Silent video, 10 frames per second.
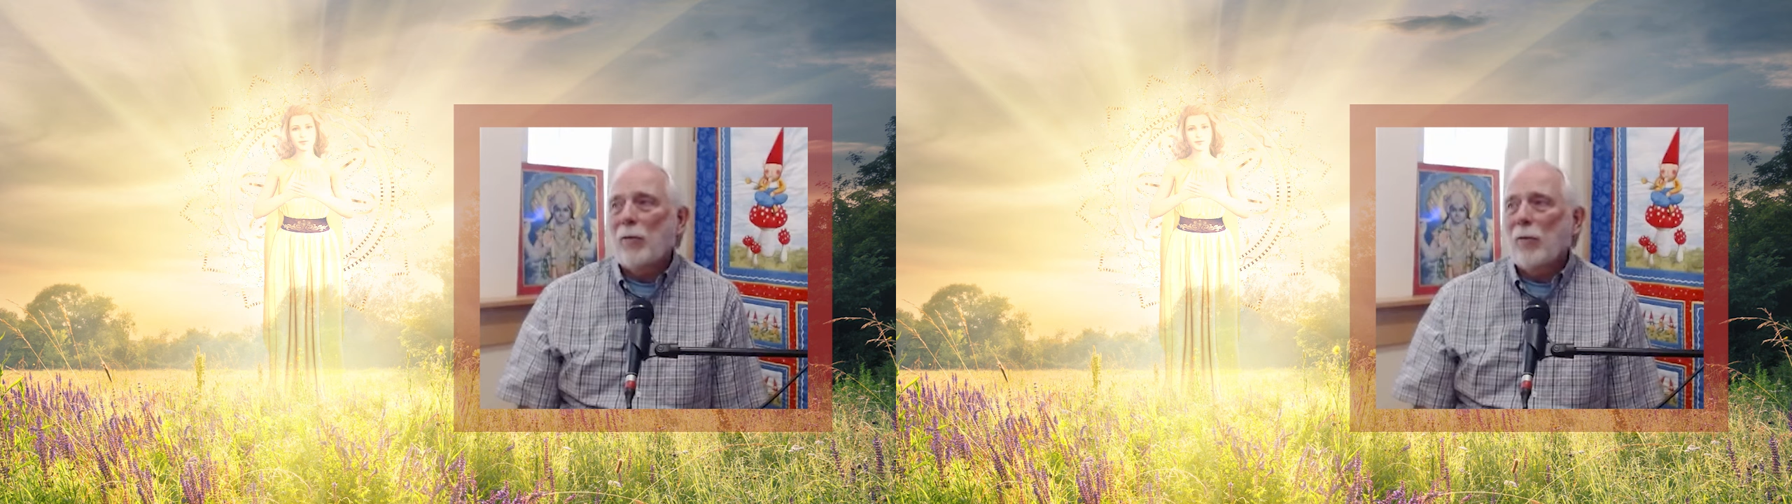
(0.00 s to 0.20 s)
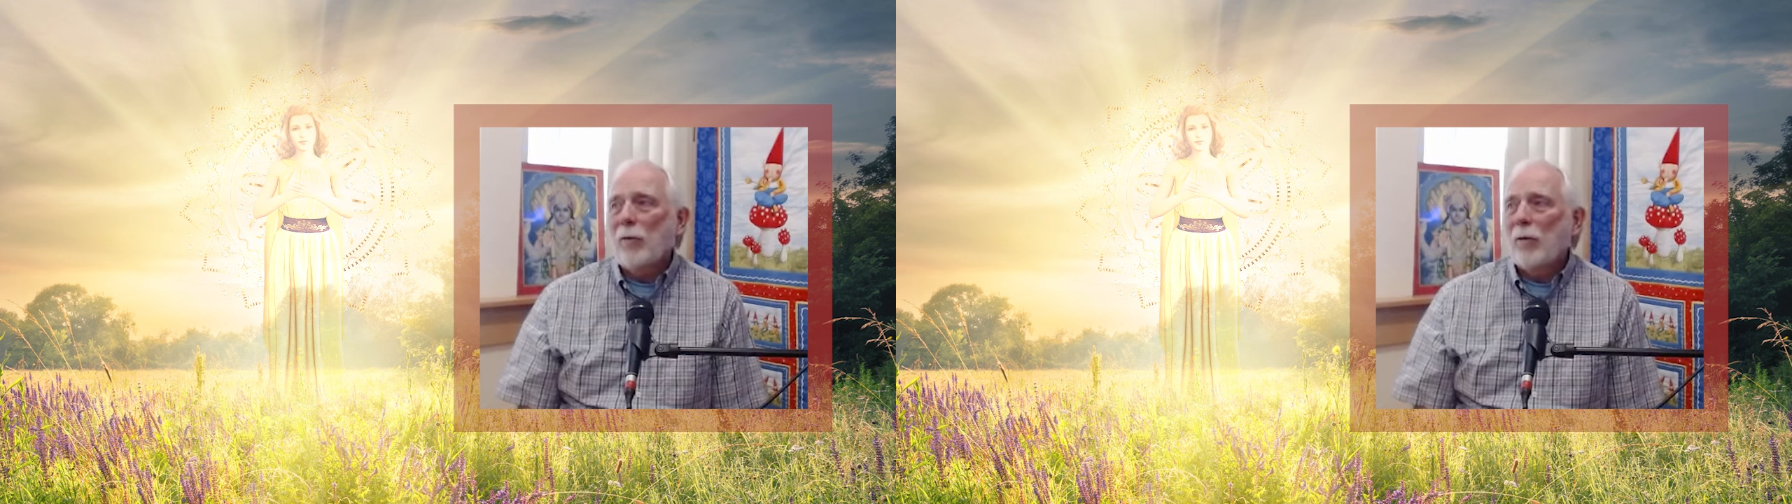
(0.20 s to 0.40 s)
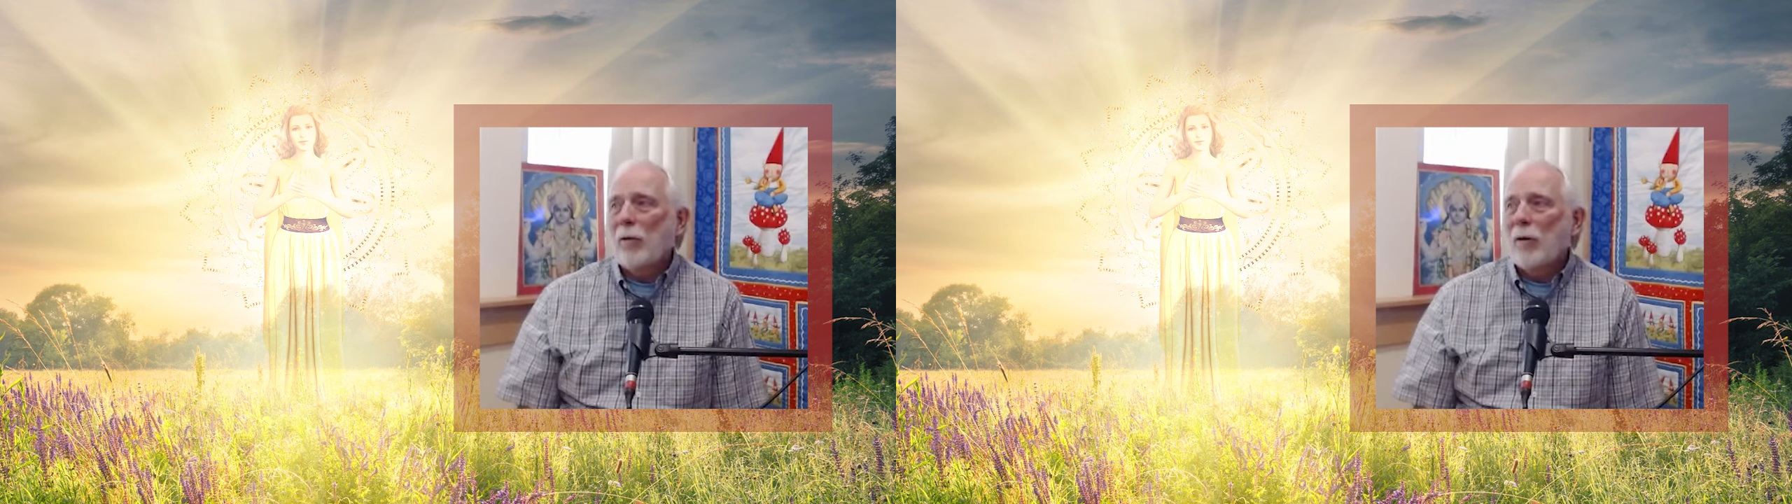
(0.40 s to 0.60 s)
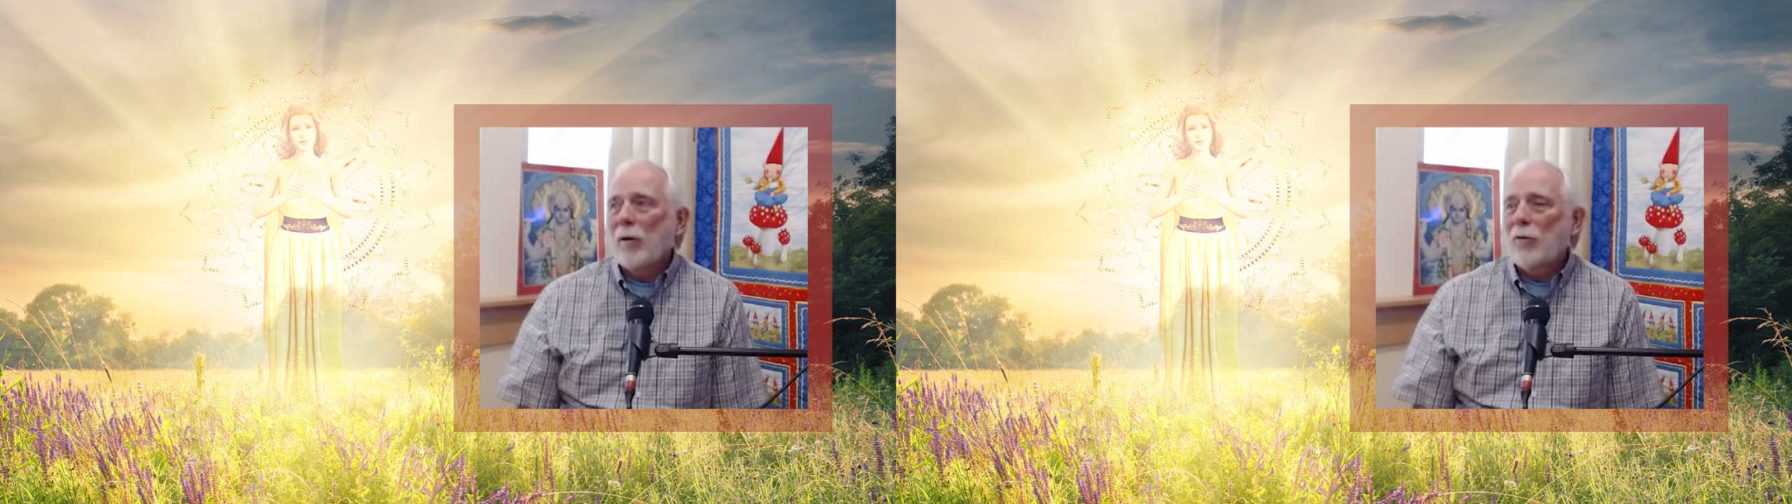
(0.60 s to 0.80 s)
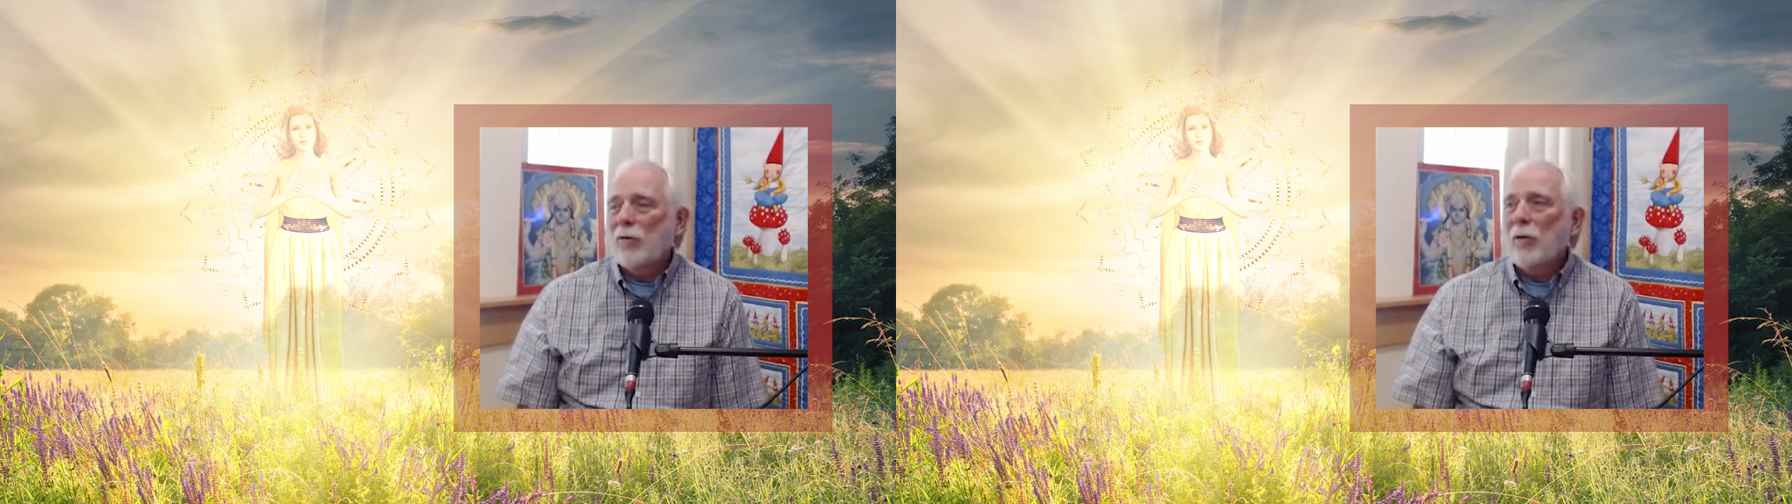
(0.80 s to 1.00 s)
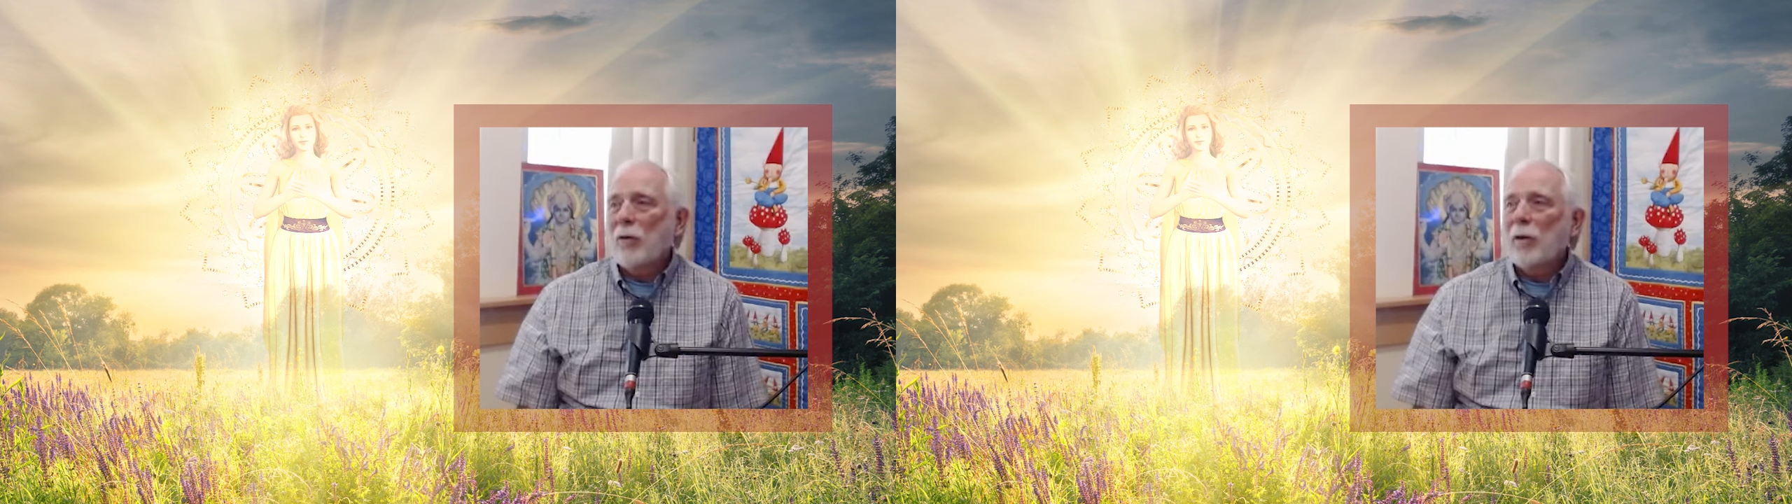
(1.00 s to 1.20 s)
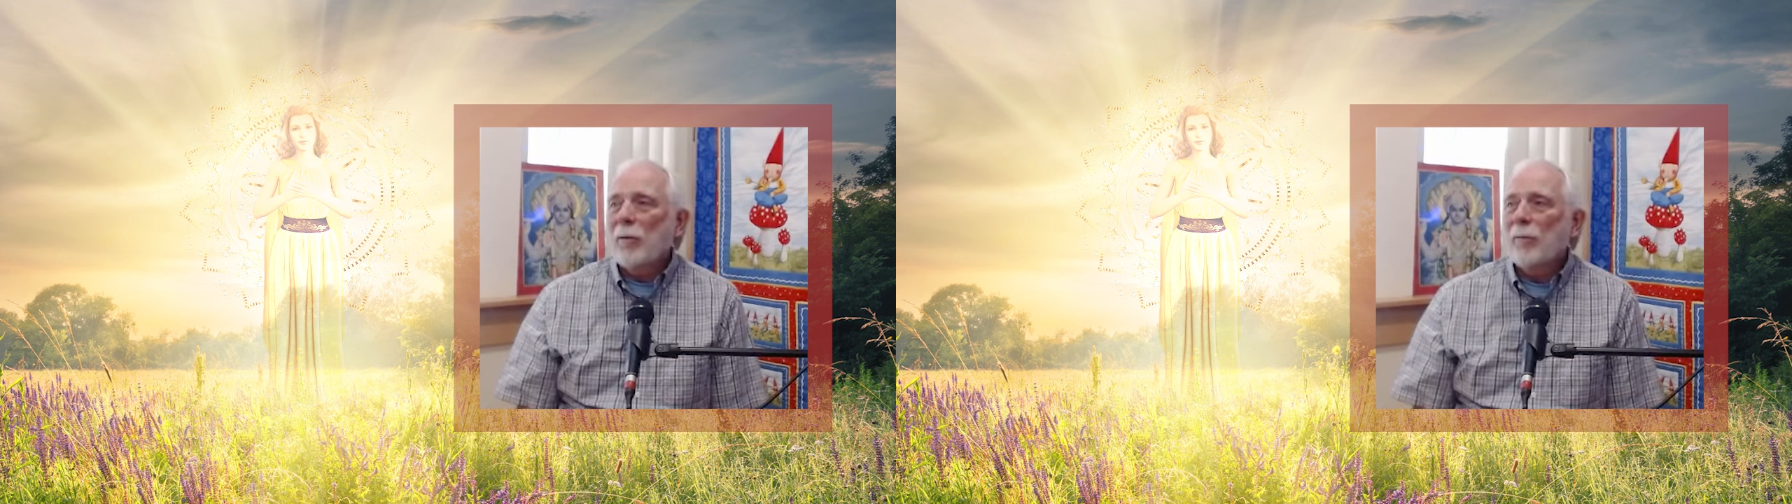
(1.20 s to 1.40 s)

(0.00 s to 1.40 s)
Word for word: are, are sharing.